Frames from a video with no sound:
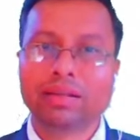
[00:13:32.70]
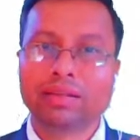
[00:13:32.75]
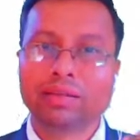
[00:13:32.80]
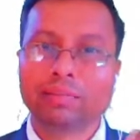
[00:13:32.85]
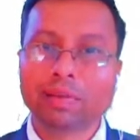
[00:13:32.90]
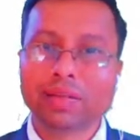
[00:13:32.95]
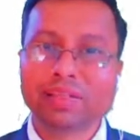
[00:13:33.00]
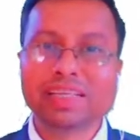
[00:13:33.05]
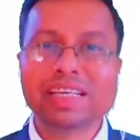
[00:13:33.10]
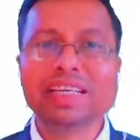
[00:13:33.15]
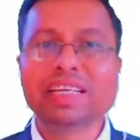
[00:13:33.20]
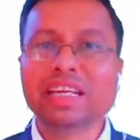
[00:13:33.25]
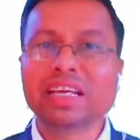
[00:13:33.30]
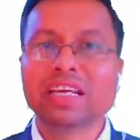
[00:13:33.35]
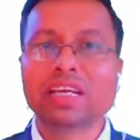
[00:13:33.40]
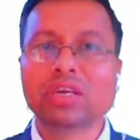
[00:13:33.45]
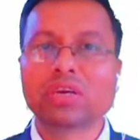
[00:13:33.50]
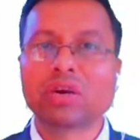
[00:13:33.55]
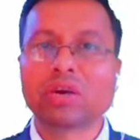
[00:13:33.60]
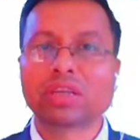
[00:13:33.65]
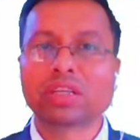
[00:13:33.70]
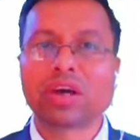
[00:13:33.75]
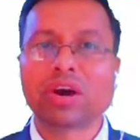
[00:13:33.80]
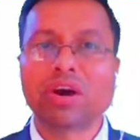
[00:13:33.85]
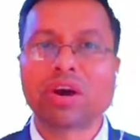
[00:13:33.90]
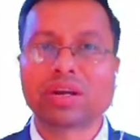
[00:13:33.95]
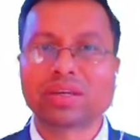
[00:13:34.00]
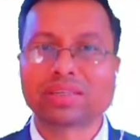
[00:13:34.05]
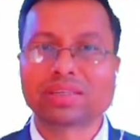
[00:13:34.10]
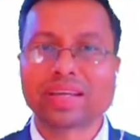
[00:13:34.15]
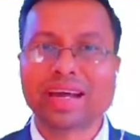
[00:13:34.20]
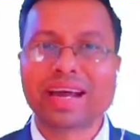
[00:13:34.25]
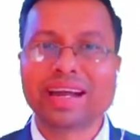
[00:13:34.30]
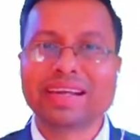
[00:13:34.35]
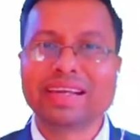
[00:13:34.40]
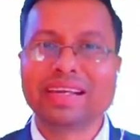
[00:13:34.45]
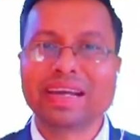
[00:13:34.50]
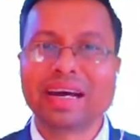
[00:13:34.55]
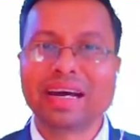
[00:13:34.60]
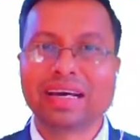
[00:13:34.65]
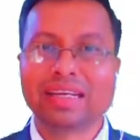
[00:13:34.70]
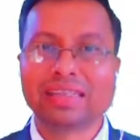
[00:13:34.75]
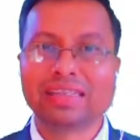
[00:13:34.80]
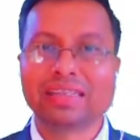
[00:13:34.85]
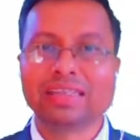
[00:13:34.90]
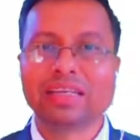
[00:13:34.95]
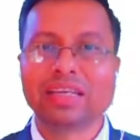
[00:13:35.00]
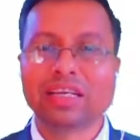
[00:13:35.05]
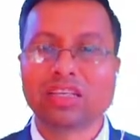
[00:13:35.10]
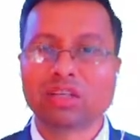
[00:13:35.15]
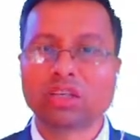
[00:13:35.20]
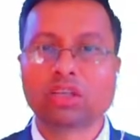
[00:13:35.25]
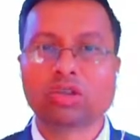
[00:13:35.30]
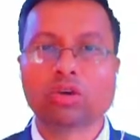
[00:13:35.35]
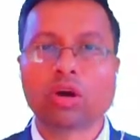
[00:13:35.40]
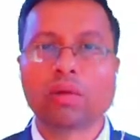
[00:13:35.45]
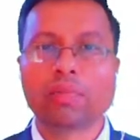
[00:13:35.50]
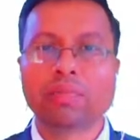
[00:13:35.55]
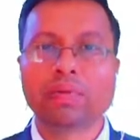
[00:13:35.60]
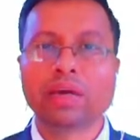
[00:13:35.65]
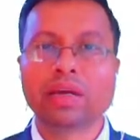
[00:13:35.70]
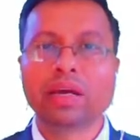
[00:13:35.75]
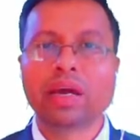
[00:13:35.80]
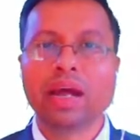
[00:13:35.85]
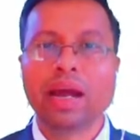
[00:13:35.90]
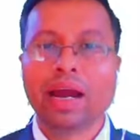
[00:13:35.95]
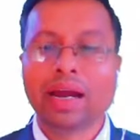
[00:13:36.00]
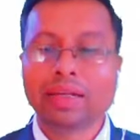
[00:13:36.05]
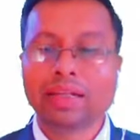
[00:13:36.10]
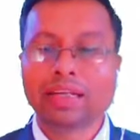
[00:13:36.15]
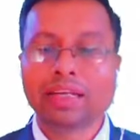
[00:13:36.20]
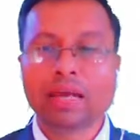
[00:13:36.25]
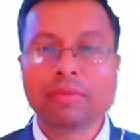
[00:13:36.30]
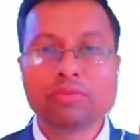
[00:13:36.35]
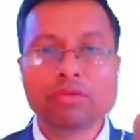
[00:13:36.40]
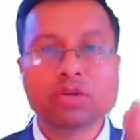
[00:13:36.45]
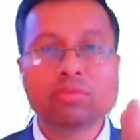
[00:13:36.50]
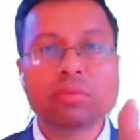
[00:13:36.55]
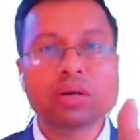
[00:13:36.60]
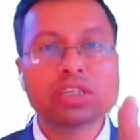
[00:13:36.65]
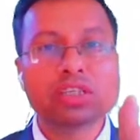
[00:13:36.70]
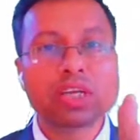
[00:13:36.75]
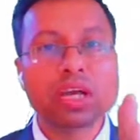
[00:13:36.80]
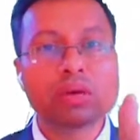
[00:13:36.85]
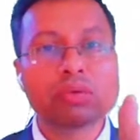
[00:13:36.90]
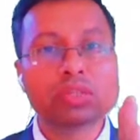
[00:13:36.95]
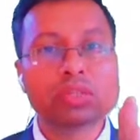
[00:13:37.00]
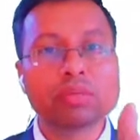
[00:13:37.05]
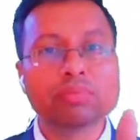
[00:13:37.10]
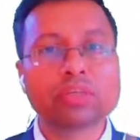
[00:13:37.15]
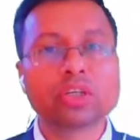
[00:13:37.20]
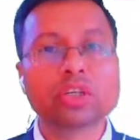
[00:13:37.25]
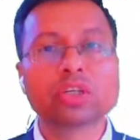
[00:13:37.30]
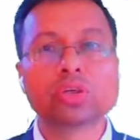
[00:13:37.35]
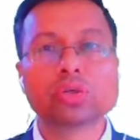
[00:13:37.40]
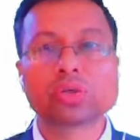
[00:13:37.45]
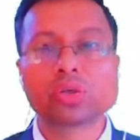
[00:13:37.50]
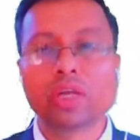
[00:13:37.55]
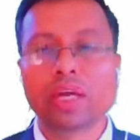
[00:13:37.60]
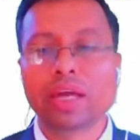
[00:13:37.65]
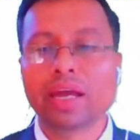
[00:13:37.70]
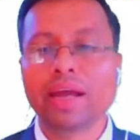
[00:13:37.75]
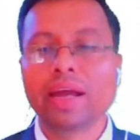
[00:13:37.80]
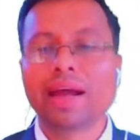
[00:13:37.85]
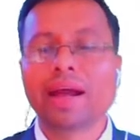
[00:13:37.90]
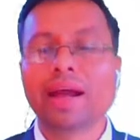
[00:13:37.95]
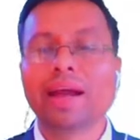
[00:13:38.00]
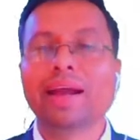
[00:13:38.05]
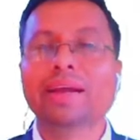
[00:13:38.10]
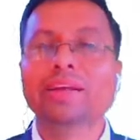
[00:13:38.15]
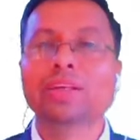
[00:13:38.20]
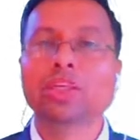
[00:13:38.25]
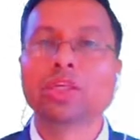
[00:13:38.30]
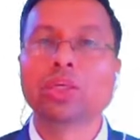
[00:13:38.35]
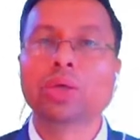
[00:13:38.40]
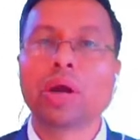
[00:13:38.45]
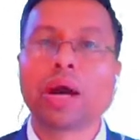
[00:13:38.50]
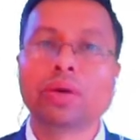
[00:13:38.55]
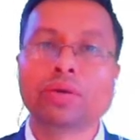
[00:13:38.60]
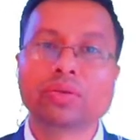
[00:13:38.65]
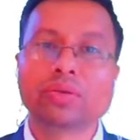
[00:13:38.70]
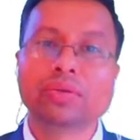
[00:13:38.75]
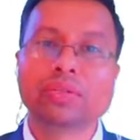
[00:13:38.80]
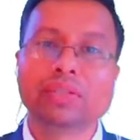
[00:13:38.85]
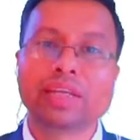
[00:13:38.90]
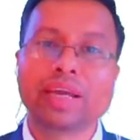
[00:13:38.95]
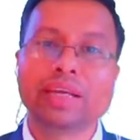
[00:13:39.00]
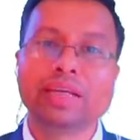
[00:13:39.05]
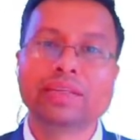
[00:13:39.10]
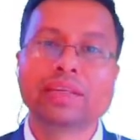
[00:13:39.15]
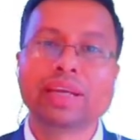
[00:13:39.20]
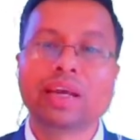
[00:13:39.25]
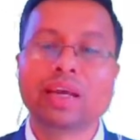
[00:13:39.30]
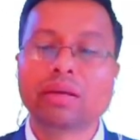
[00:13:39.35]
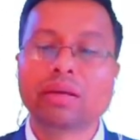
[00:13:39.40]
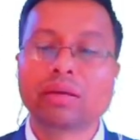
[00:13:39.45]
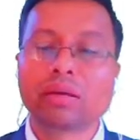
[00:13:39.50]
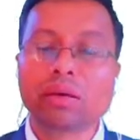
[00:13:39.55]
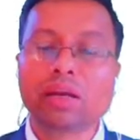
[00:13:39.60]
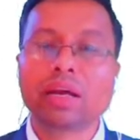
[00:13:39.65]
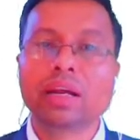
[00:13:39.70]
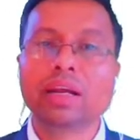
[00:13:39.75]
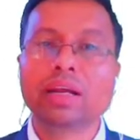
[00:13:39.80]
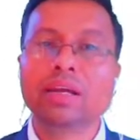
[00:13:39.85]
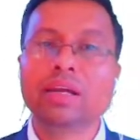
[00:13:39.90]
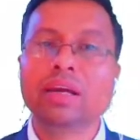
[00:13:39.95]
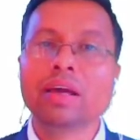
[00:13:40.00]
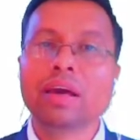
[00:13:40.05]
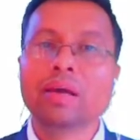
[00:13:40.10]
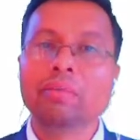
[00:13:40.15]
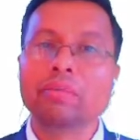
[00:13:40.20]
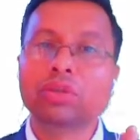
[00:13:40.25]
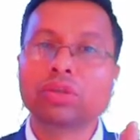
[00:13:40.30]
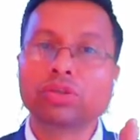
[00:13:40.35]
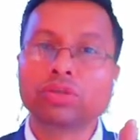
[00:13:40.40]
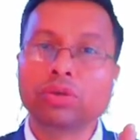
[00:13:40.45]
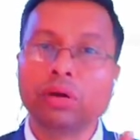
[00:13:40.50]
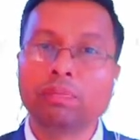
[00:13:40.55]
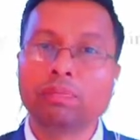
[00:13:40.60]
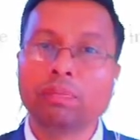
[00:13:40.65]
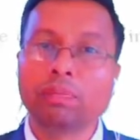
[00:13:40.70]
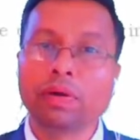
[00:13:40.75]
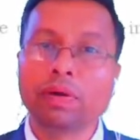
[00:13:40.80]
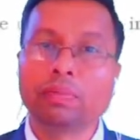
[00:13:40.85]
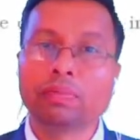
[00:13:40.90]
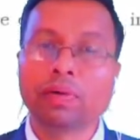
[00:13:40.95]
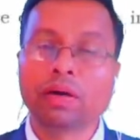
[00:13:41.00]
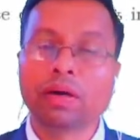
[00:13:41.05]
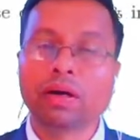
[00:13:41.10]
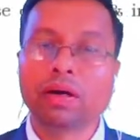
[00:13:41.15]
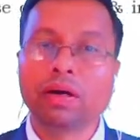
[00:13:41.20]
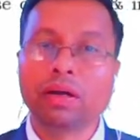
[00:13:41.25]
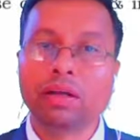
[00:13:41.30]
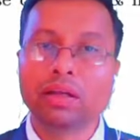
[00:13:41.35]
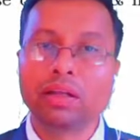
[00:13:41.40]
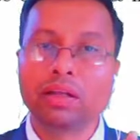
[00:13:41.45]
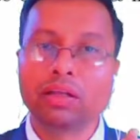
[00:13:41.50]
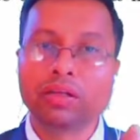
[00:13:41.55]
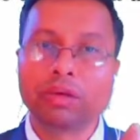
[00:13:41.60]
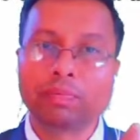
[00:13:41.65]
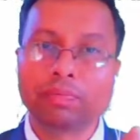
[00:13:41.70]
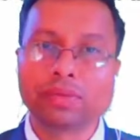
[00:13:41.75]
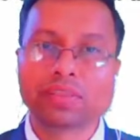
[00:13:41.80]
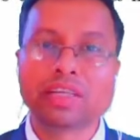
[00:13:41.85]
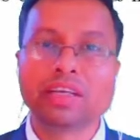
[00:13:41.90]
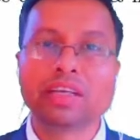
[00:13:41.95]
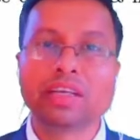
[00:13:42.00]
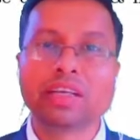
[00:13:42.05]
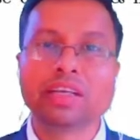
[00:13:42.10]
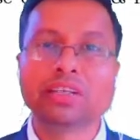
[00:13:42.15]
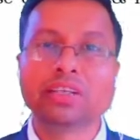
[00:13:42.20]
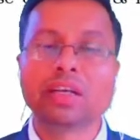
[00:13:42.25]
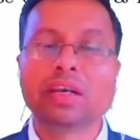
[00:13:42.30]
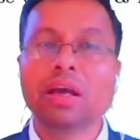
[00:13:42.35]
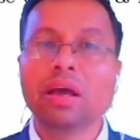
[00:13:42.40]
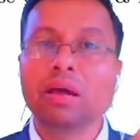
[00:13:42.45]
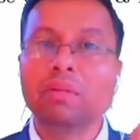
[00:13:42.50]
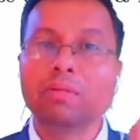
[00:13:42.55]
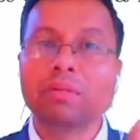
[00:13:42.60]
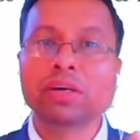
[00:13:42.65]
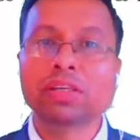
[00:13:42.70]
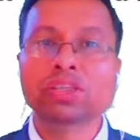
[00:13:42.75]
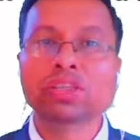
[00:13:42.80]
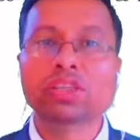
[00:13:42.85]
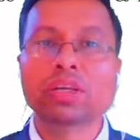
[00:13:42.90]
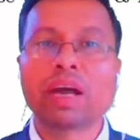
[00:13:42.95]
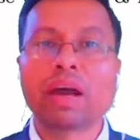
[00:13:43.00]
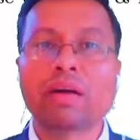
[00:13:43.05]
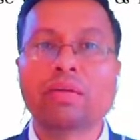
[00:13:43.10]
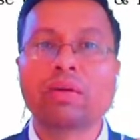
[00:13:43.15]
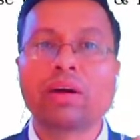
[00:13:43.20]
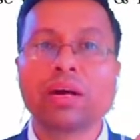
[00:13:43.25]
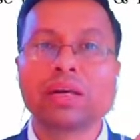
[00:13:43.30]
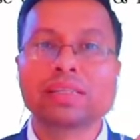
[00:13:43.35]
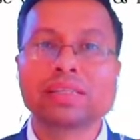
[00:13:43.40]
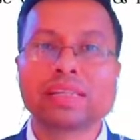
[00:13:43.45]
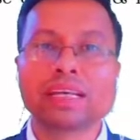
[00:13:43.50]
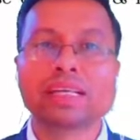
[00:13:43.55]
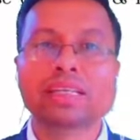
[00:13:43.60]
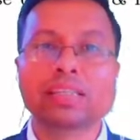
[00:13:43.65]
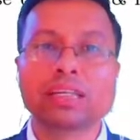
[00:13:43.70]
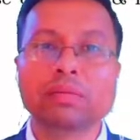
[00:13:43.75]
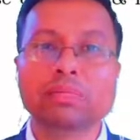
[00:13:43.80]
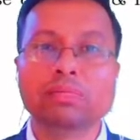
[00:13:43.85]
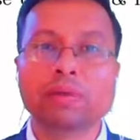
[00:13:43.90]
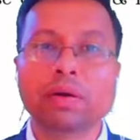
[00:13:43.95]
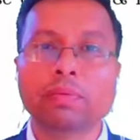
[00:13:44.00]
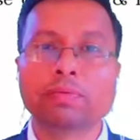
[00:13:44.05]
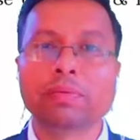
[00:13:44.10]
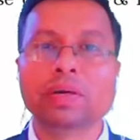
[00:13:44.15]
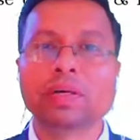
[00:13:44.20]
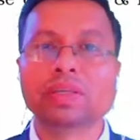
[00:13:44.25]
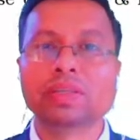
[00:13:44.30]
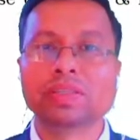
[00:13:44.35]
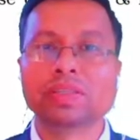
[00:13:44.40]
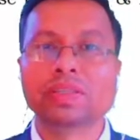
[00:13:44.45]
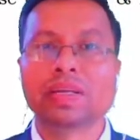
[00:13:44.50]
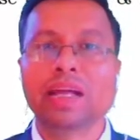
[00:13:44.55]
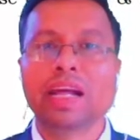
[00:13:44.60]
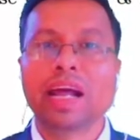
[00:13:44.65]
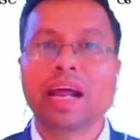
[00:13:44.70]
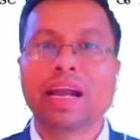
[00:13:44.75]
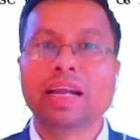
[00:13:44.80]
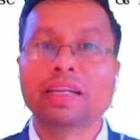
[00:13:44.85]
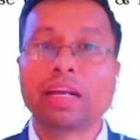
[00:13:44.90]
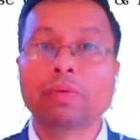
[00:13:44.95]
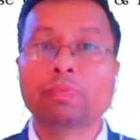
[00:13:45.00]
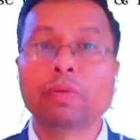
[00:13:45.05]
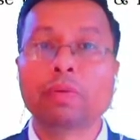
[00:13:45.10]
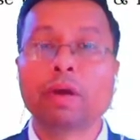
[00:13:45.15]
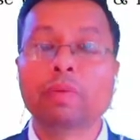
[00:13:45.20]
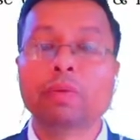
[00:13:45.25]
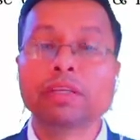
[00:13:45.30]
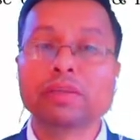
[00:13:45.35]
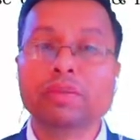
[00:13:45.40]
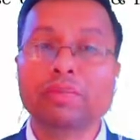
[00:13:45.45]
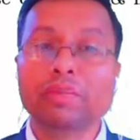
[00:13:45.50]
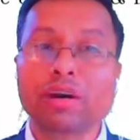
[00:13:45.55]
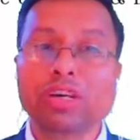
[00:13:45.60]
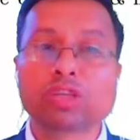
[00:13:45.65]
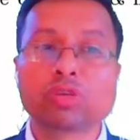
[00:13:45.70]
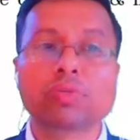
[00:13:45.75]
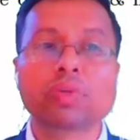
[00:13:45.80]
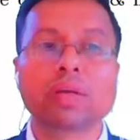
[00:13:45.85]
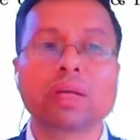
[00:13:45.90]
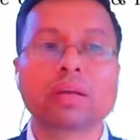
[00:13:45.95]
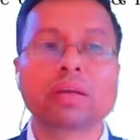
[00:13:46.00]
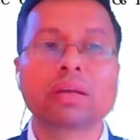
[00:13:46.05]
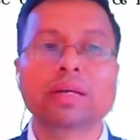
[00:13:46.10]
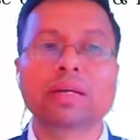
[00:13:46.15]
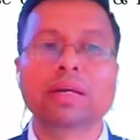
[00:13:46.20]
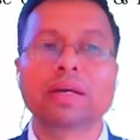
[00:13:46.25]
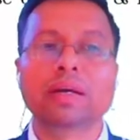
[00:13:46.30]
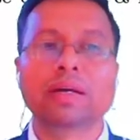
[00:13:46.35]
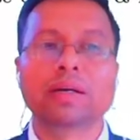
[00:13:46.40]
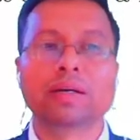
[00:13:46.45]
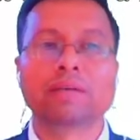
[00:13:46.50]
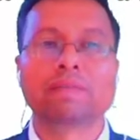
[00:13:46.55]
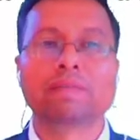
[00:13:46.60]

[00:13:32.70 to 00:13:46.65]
presenting your thoughts, ideas, your topic, at the time you must have something to say, and you have to say clearly. Means your presentation must have certain purpose, and that purpose must be clear.